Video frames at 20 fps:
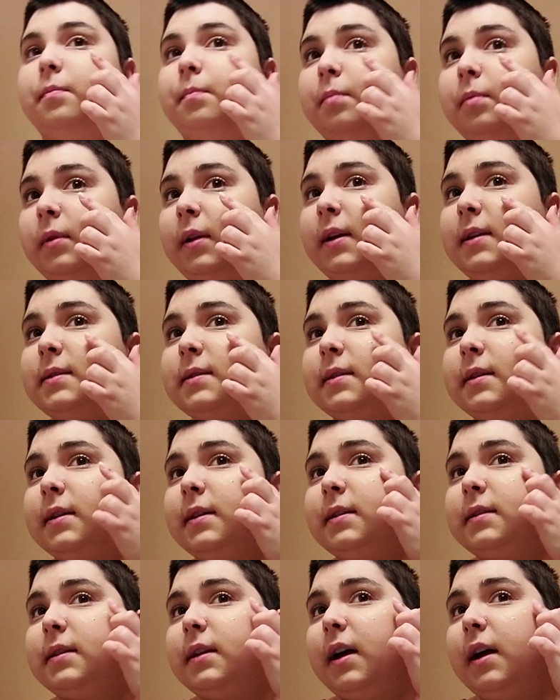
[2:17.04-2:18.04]

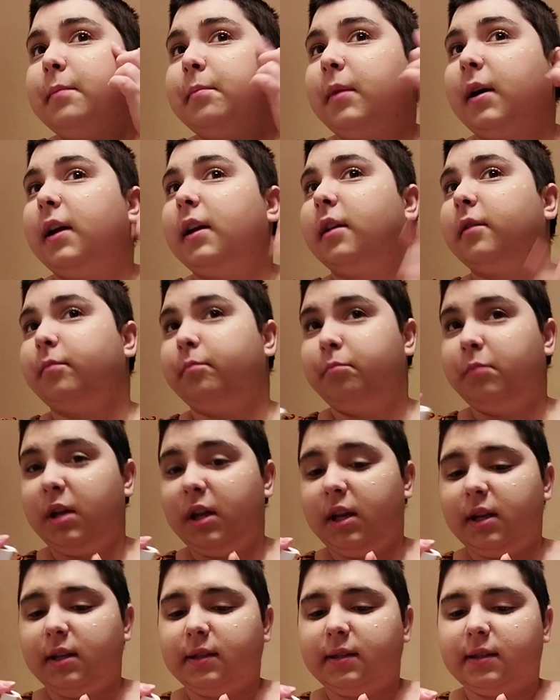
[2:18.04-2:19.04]
places I might have
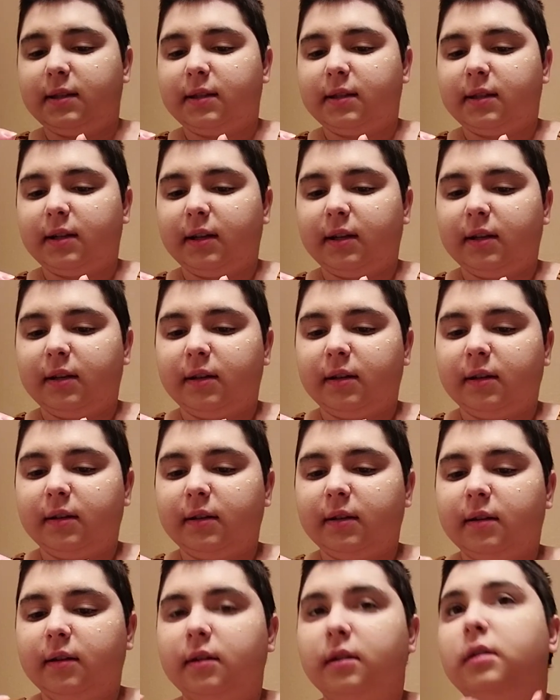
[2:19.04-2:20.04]
missed.
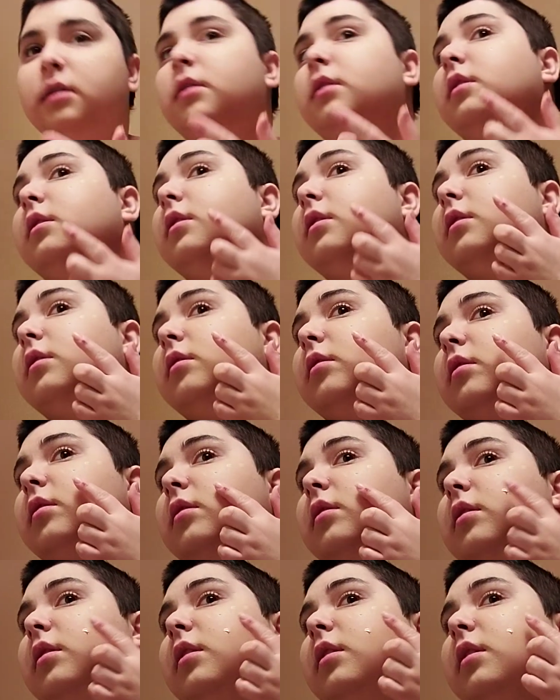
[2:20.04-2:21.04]

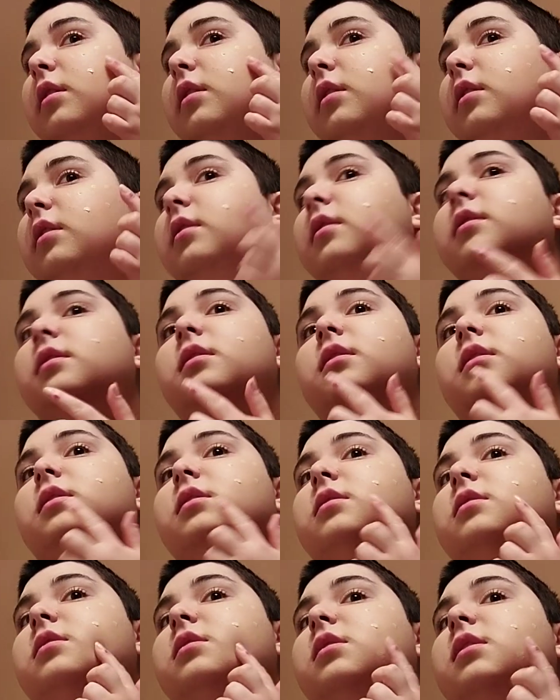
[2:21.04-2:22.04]

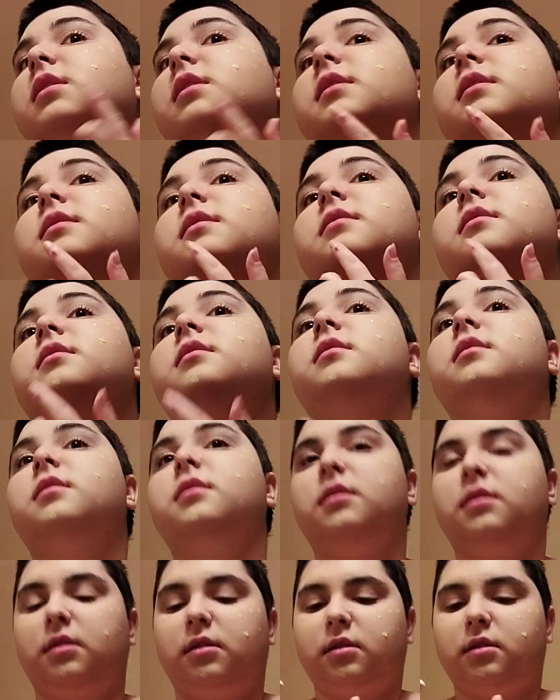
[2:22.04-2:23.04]
And just
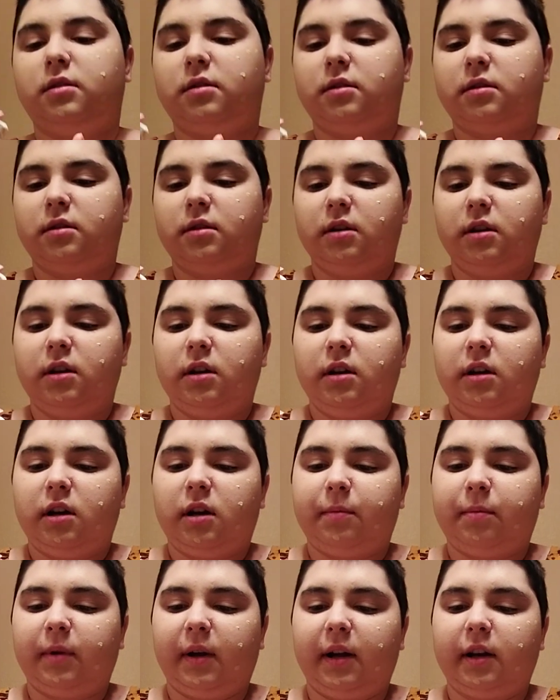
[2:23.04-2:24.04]

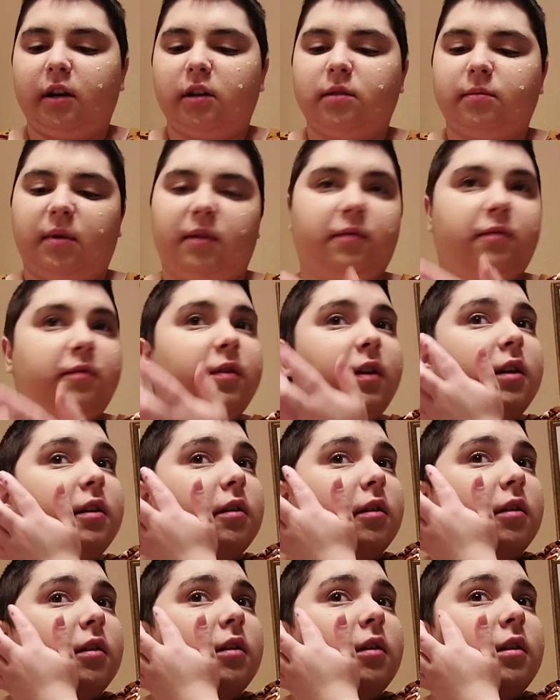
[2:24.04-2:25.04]
apply it onto my
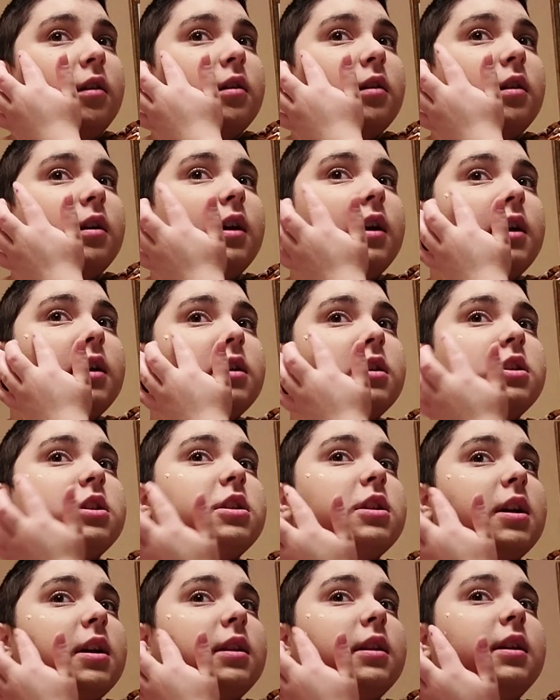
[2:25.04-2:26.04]
finger and
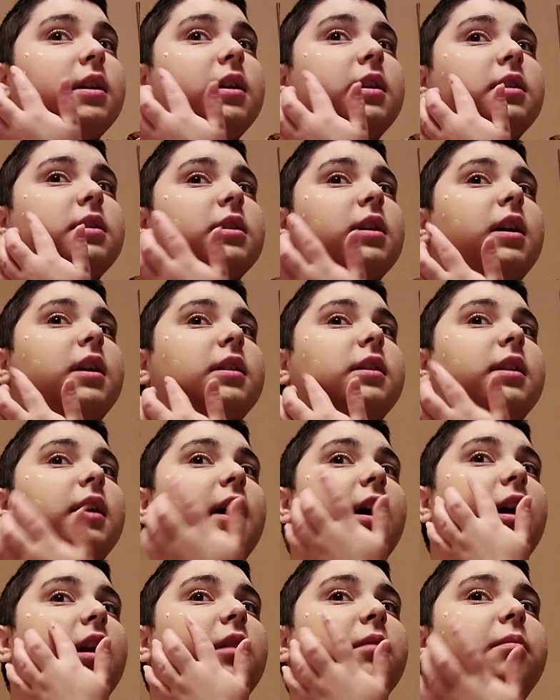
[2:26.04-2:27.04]
gently dot
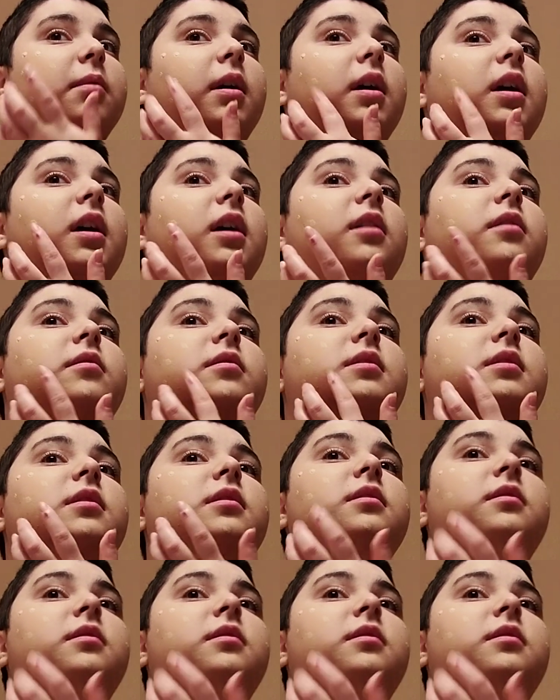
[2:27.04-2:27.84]
that around.